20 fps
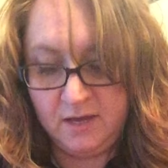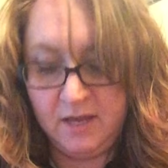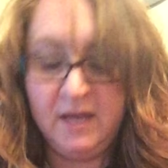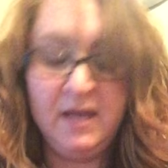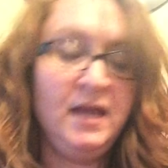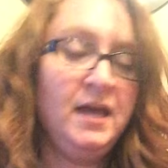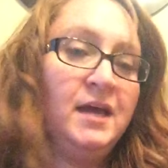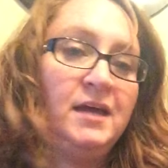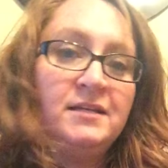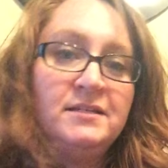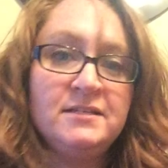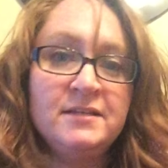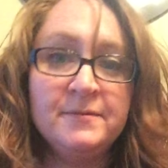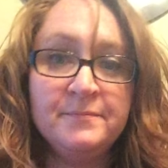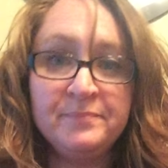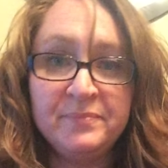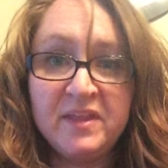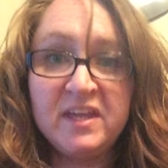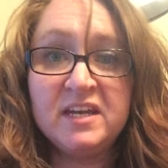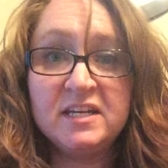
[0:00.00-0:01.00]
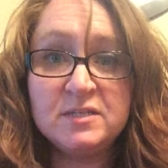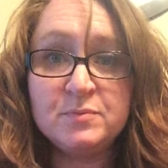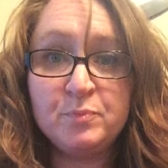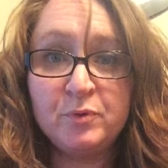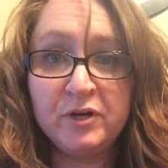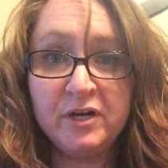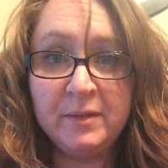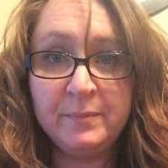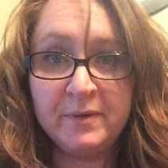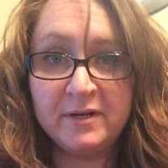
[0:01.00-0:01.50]
And then it's
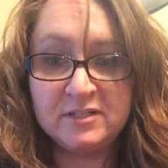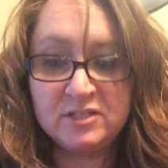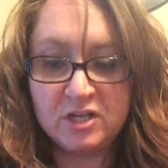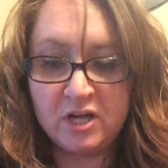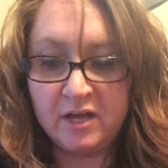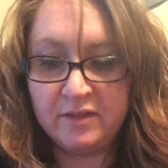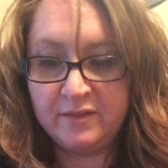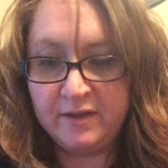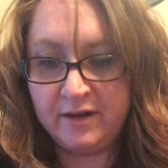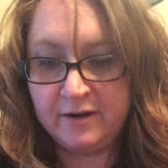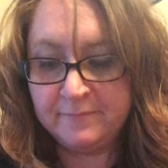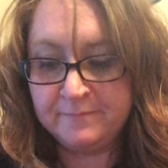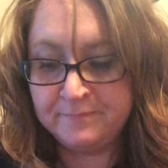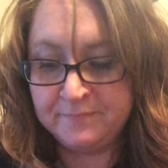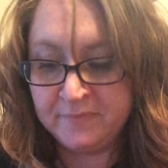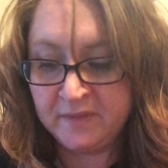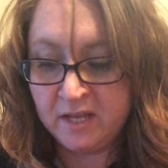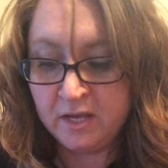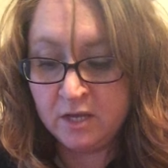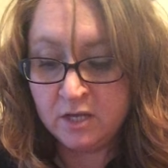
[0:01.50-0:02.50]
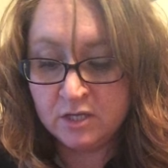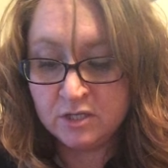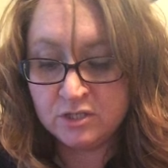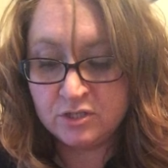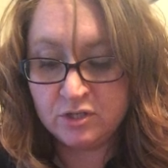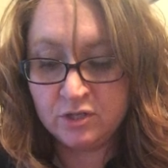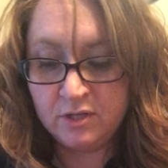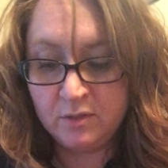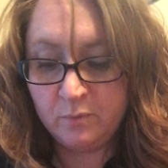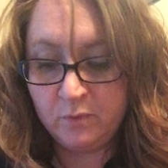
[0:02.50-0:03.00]
pretty much on there.
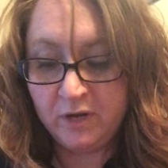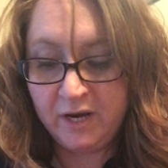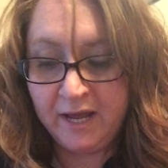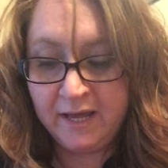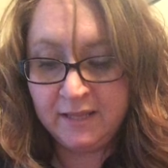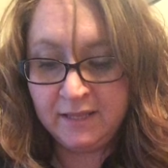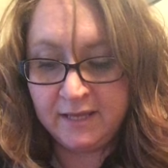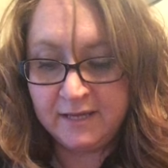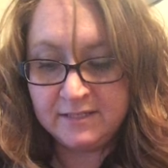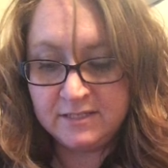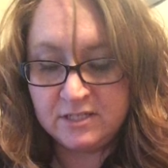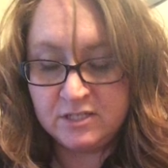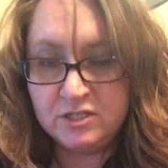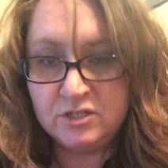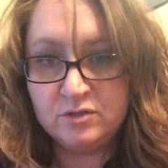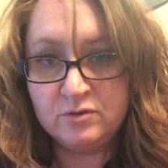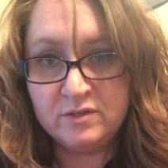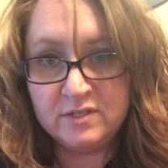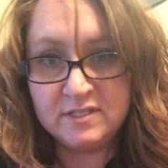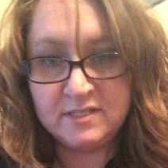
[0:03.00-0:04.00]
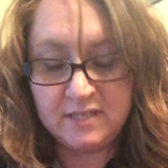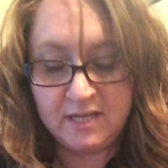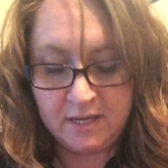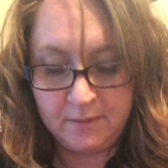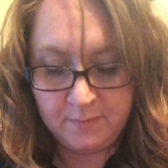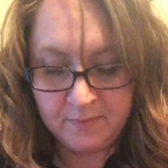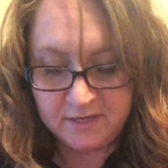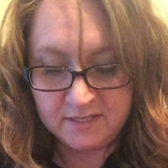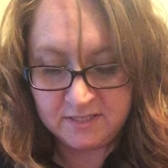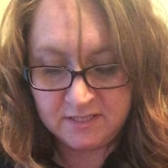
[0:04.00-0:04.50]
So then what I like to do is take
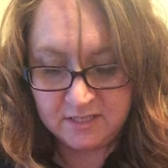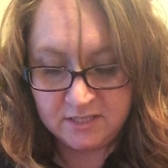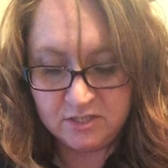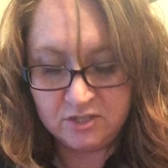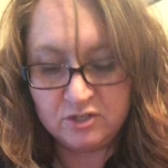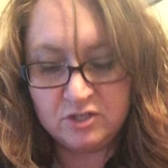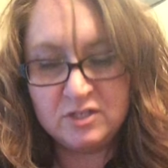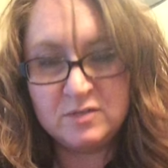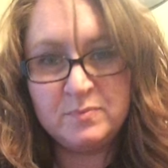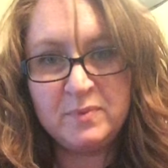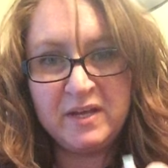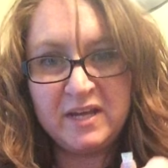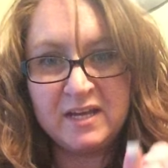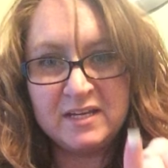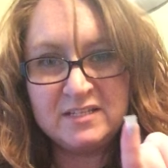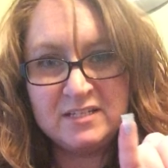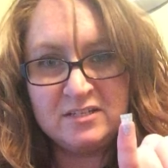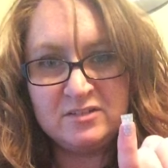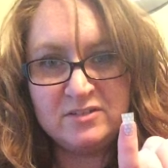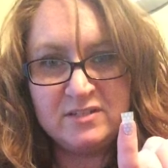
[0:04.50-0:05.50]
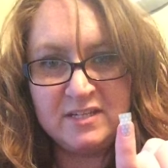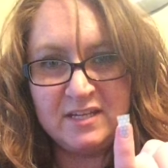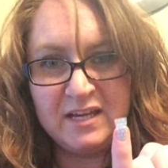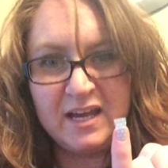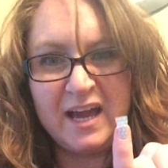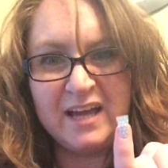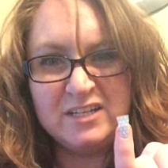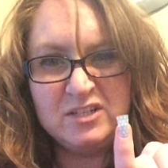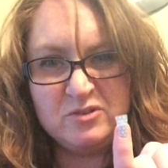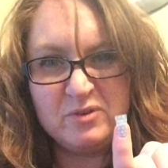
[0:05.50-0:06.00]
my scissors, because you see
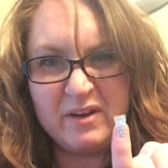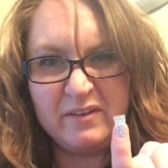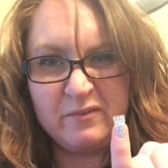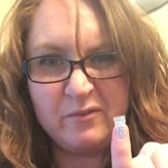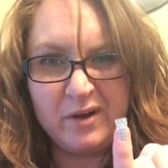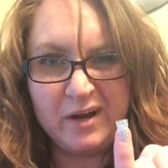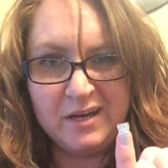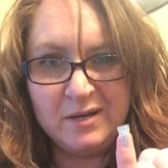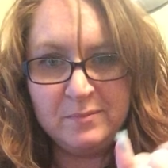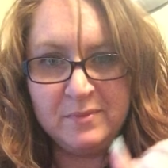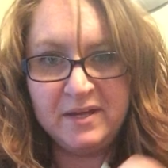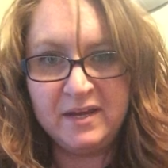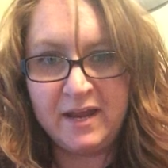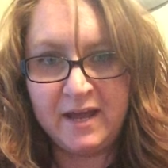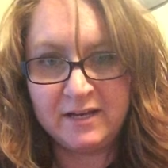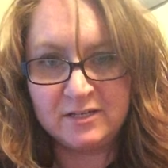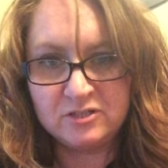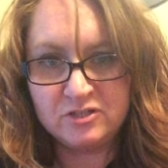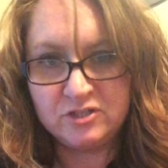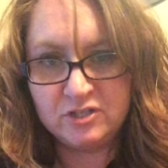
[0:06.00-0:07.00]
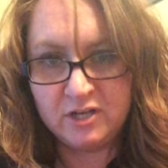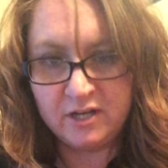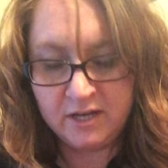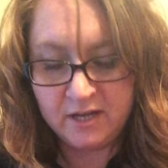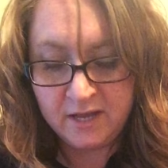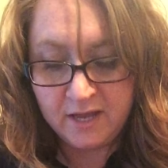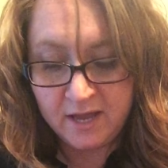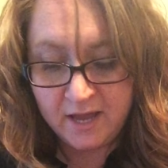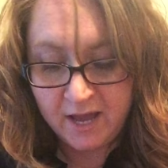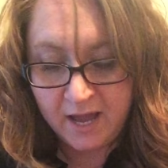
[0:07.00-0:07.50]
I do have quite a bit extra.
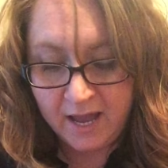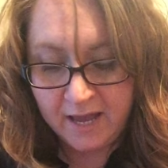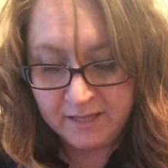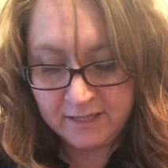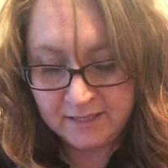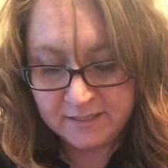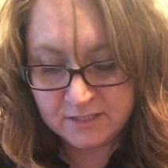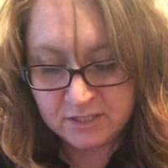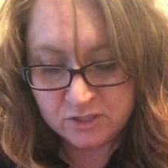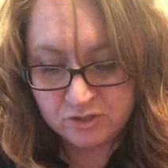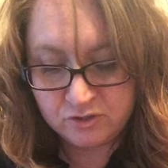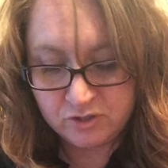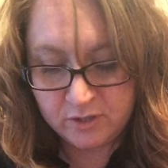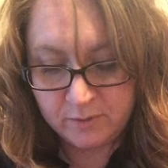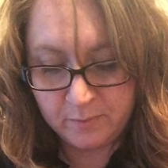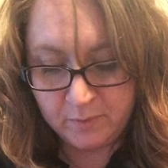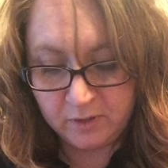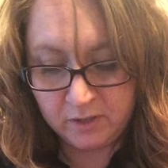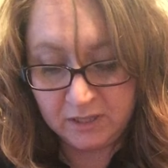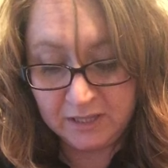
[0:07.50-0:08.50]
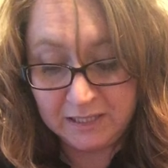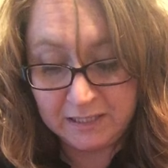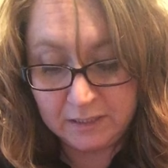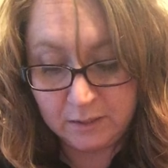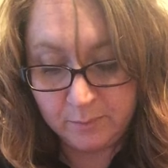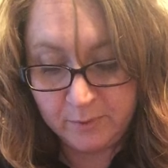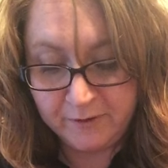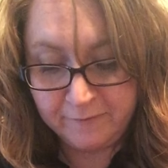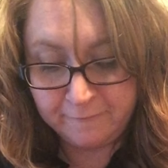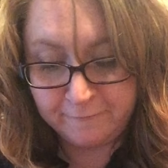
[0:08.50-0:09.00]
I like to trim a little
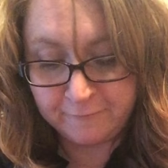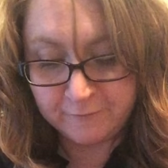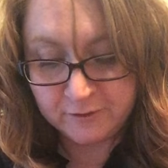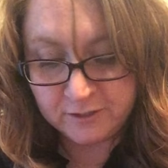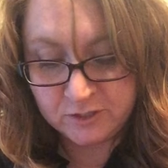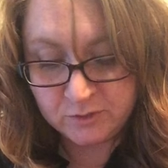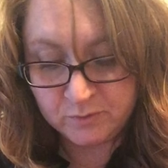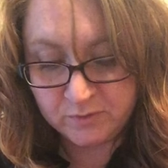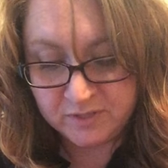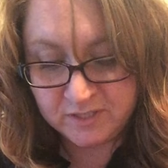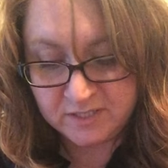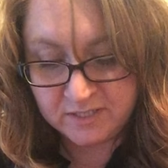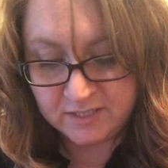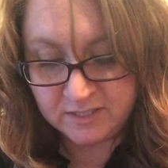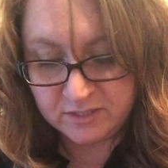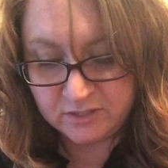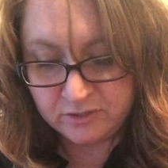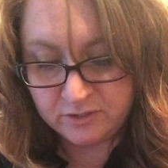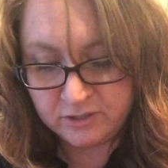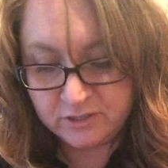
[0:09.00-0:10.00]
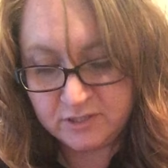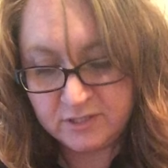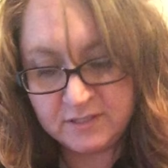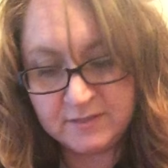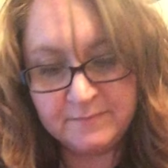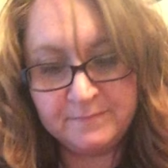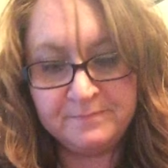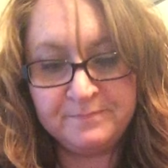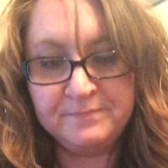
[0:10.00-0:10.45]
bit first with the scissors.